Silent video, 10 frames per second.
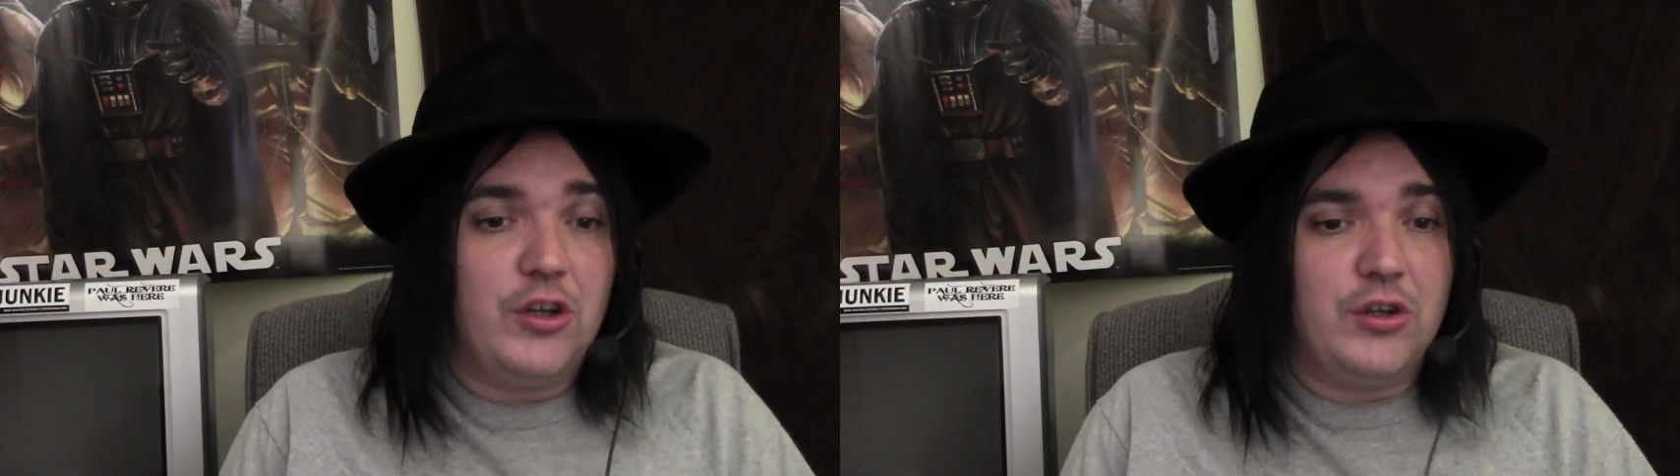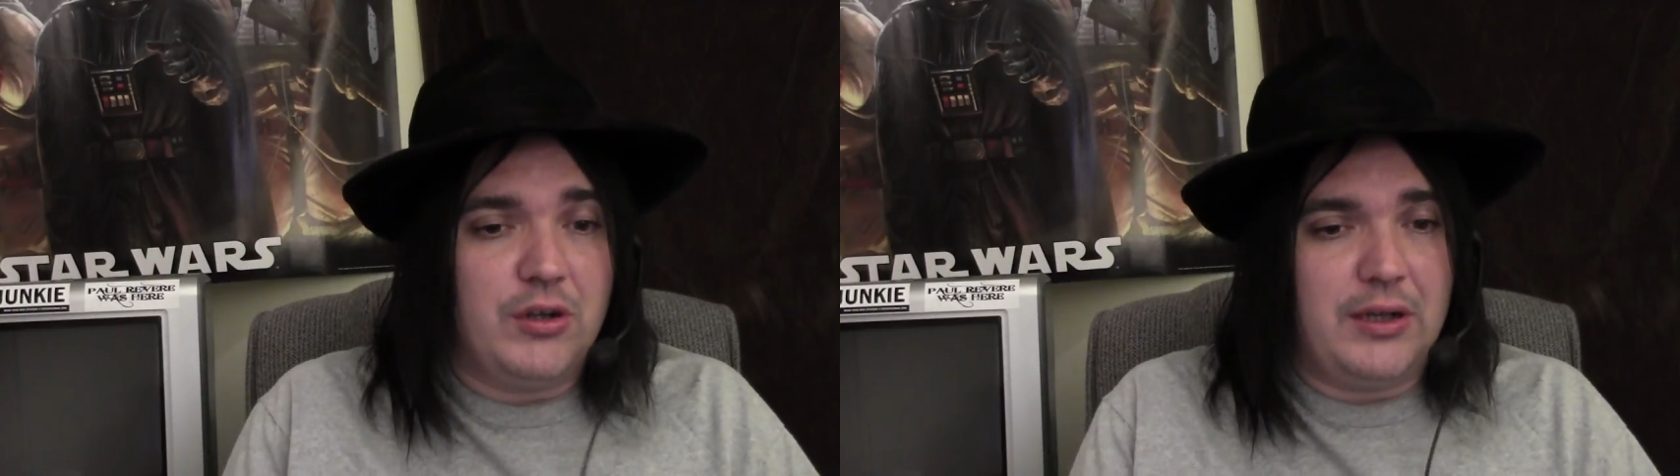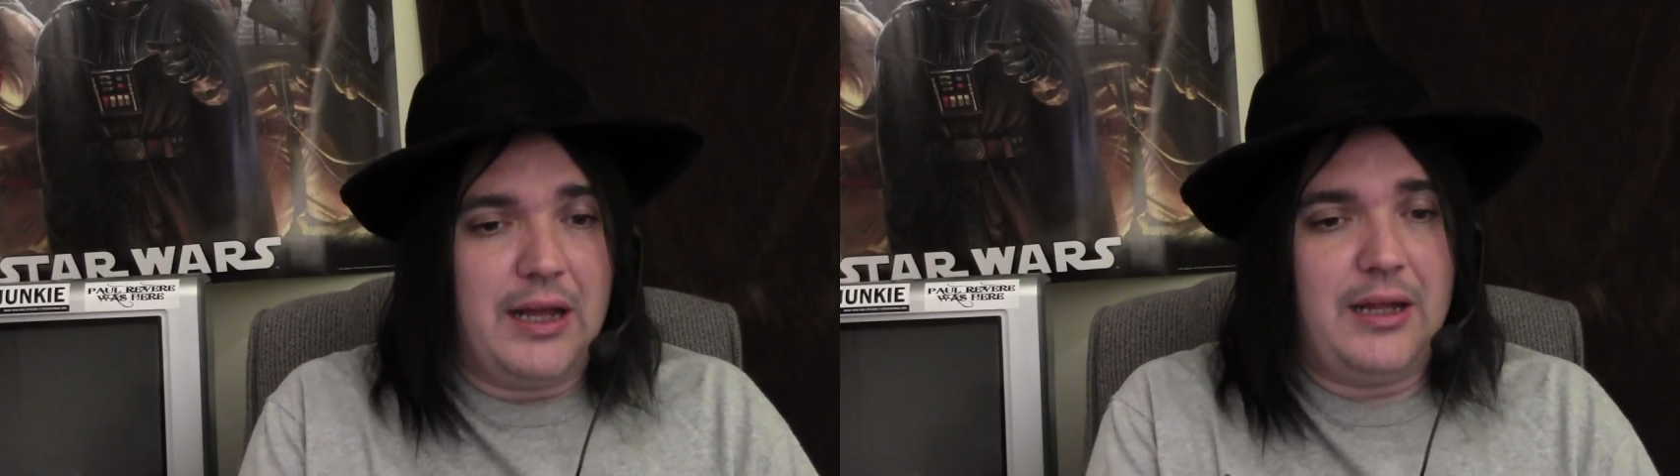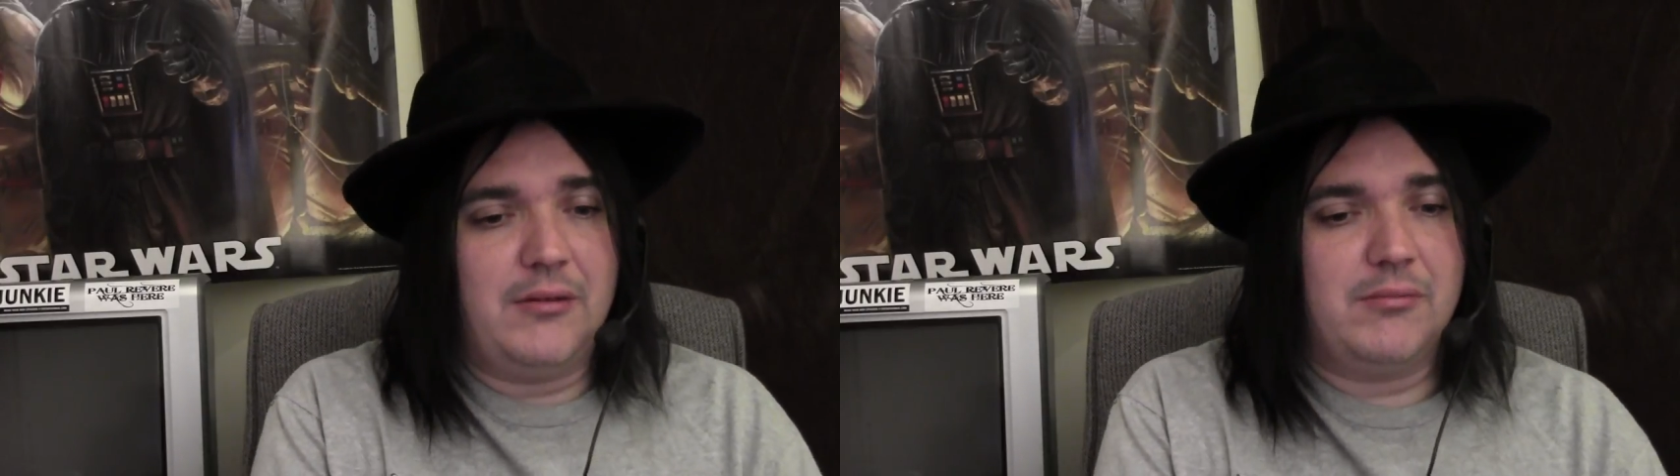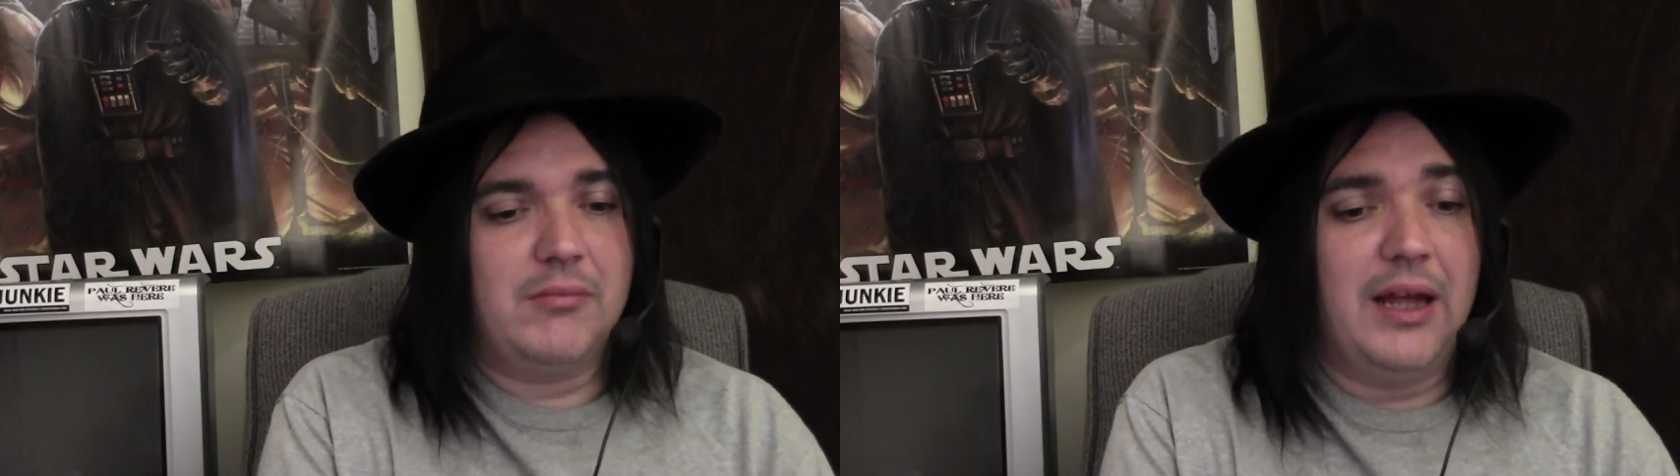Good night,
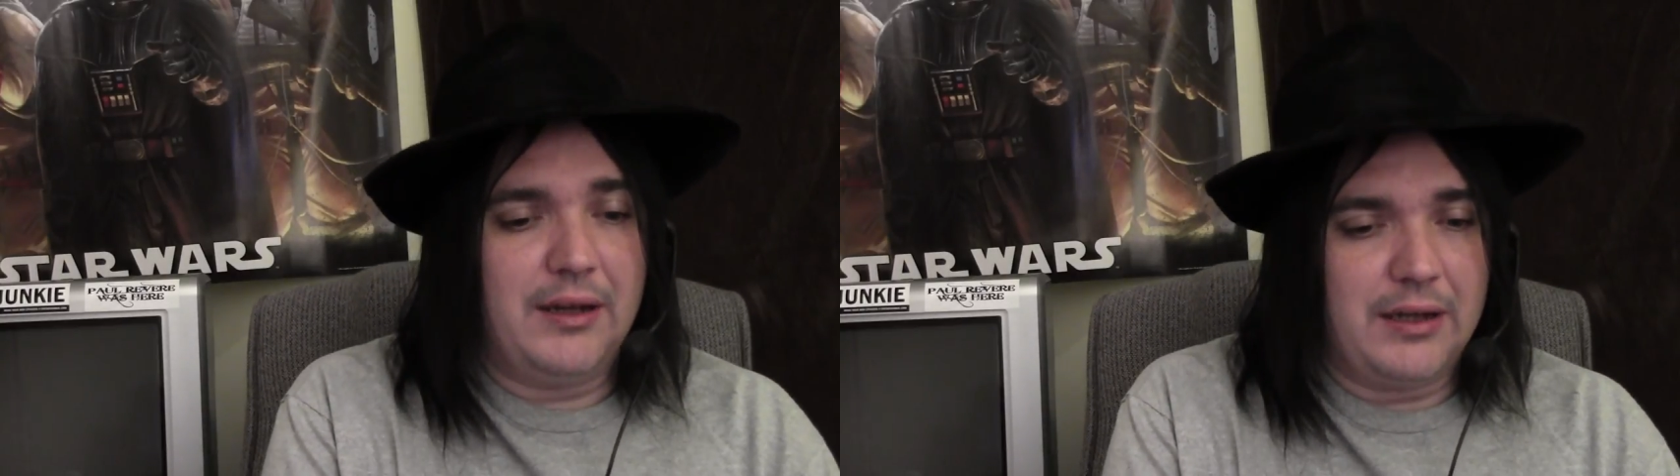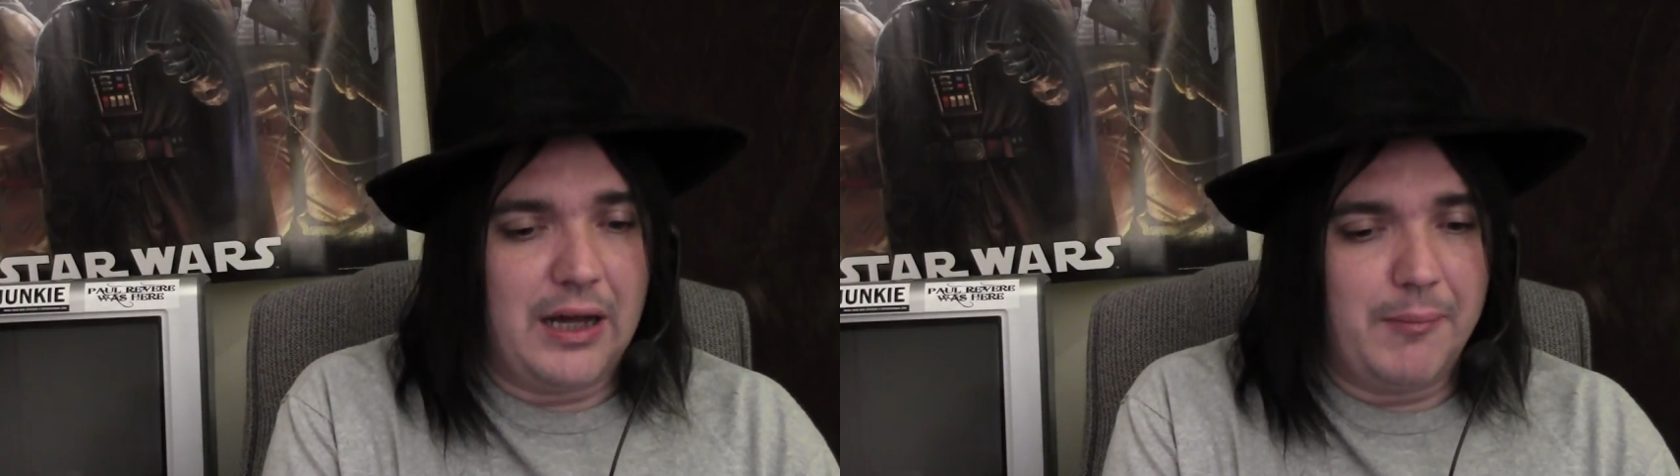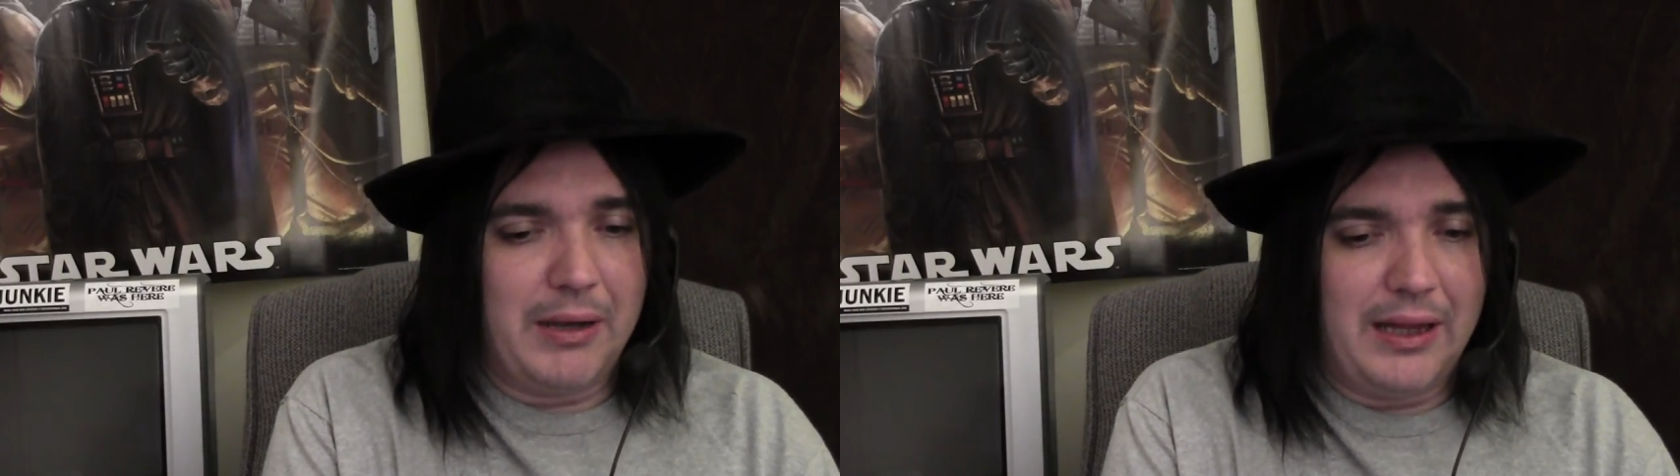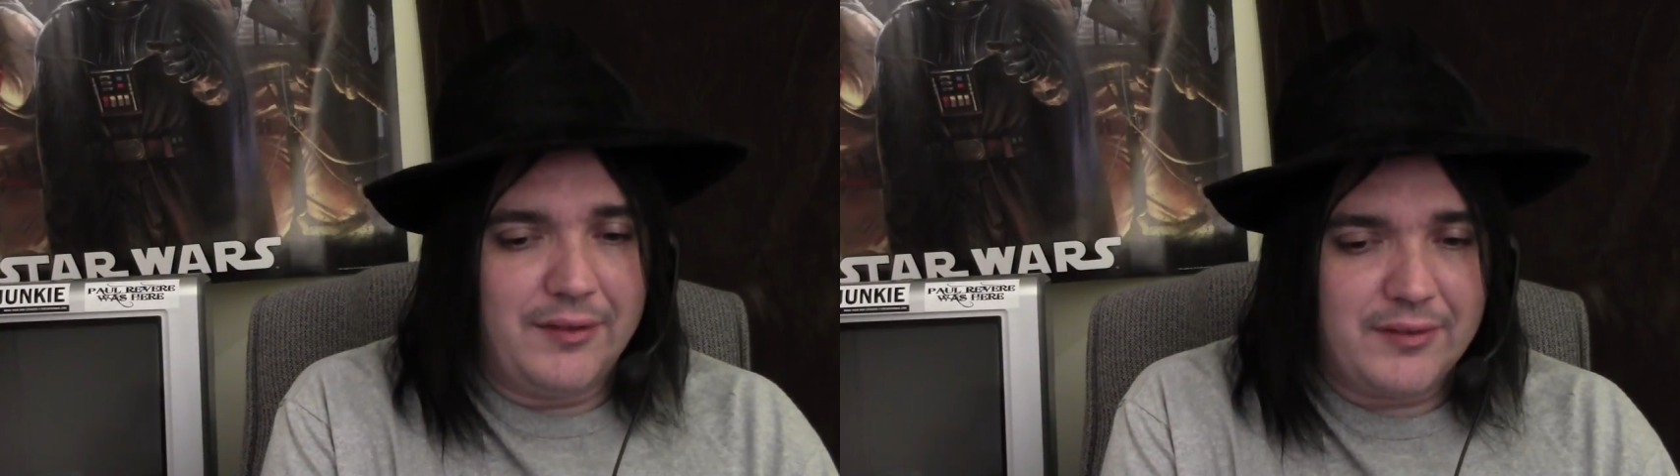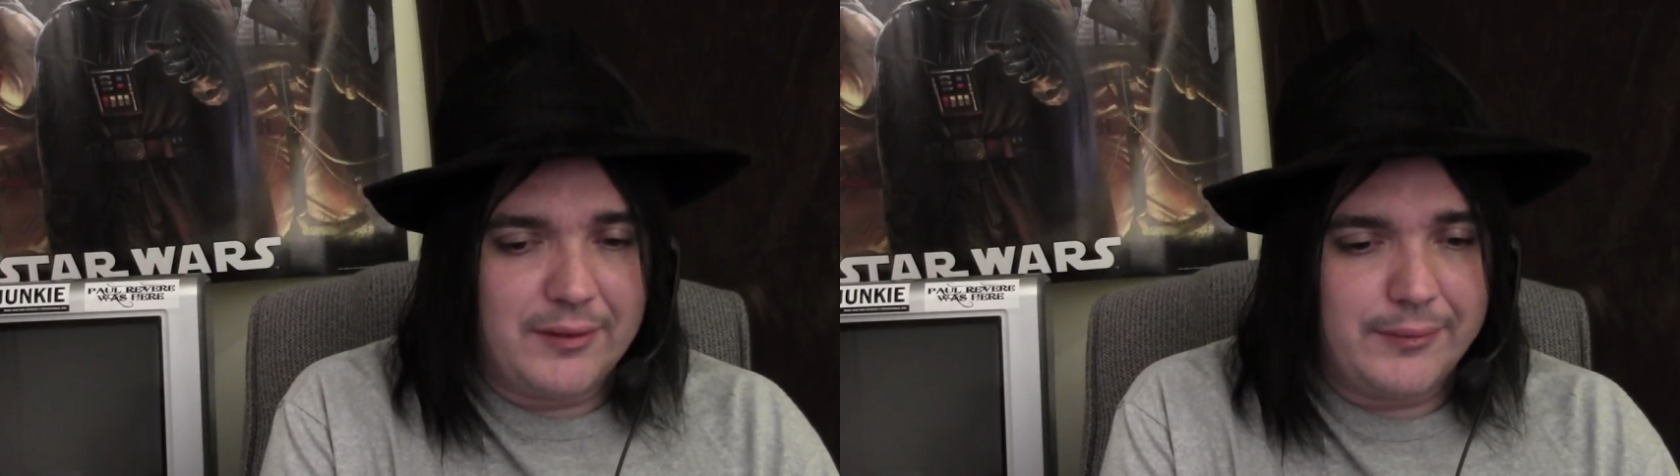and God bless.